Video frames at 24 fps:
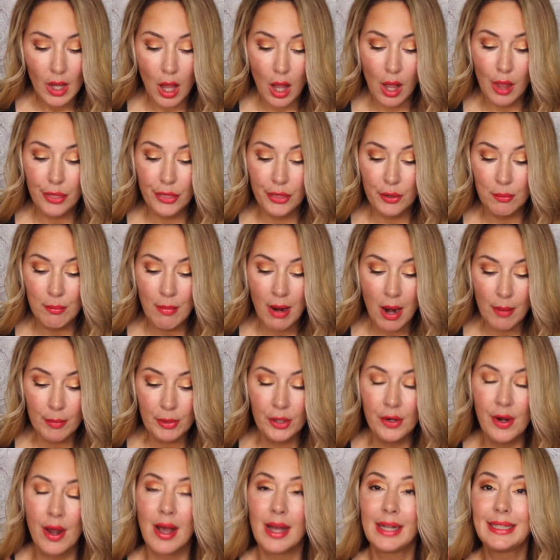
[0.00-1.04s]
A
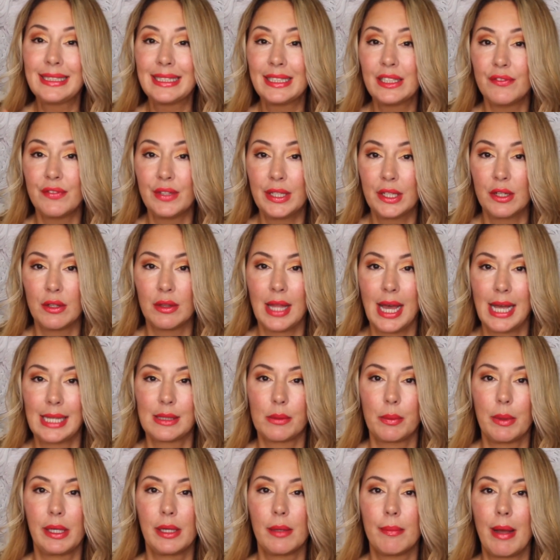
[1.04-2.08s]
thermometer. Now, I did a video last
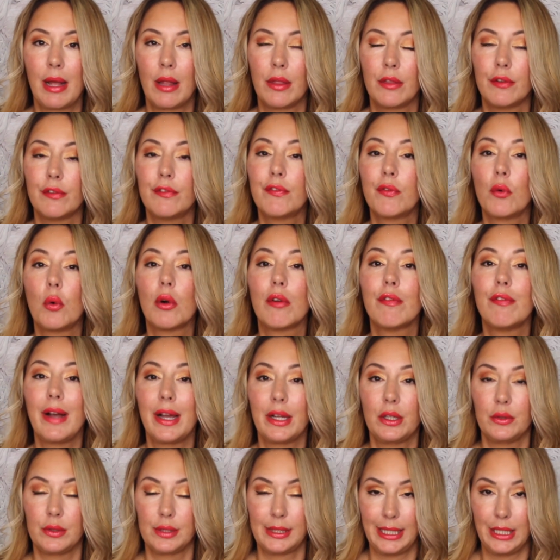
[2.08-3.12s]
week about the 4
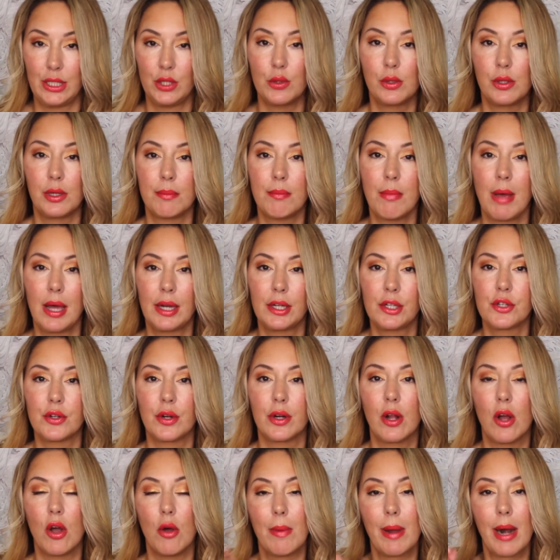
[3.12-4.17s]
vitals that you could monitor at
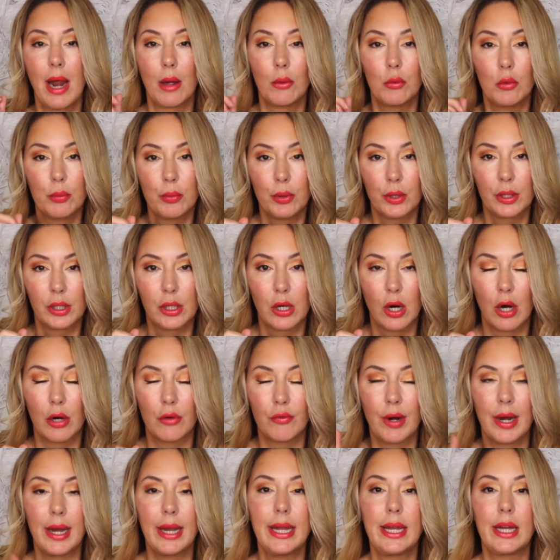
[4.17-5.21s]
home, and I will put a card
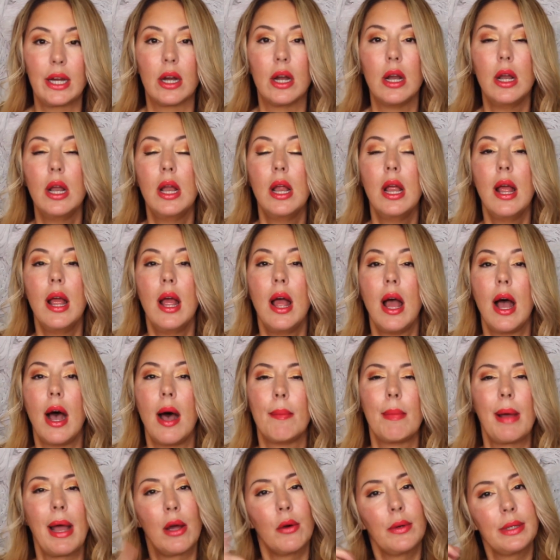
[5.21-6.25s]
right here.
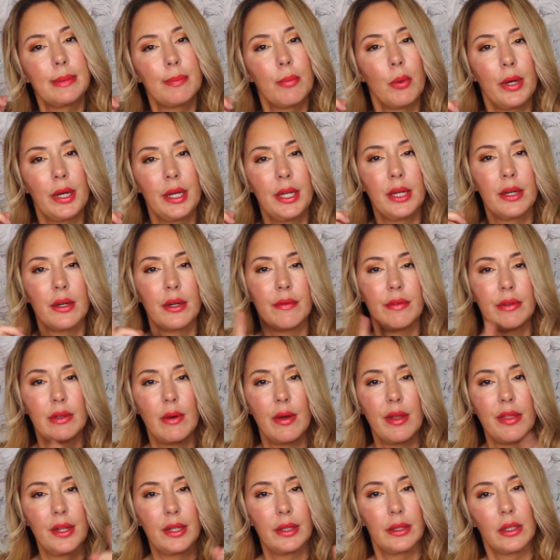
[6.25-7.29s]
I always point here, even though I
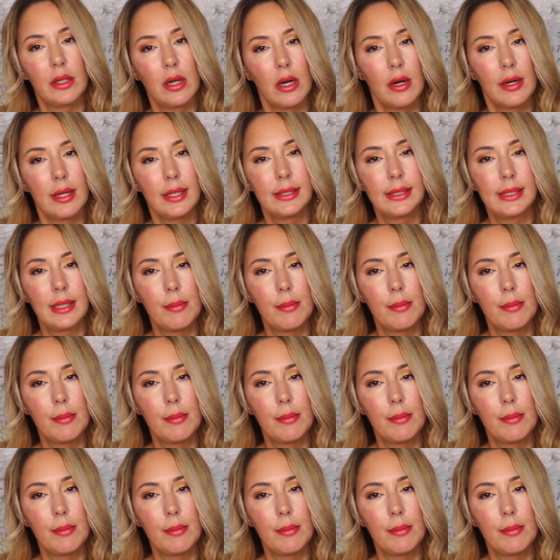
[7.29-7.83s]
think the card ends